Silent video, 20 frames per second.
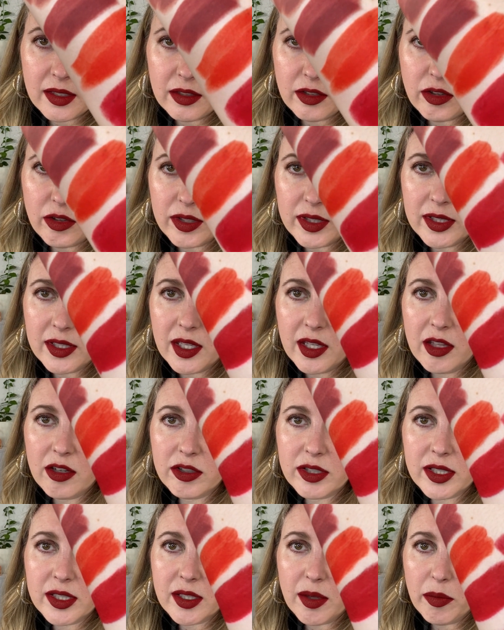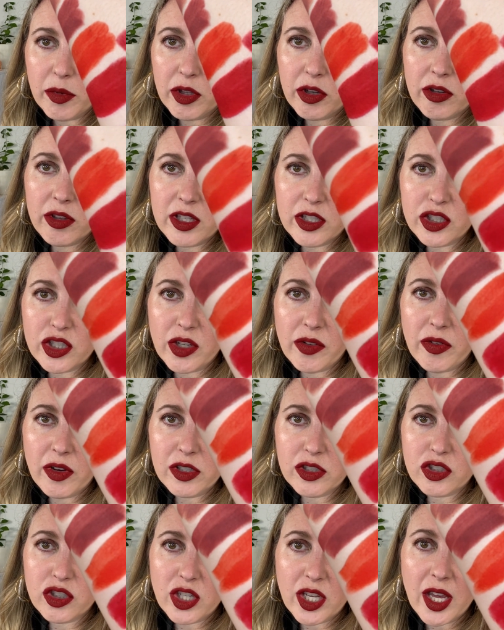You can see they're similar. The
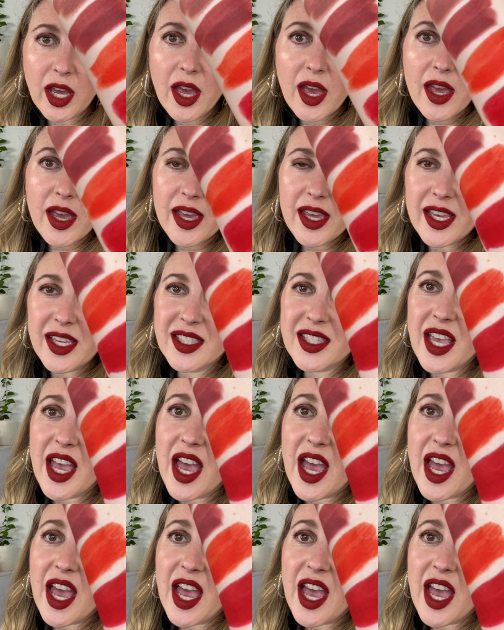Givenchy is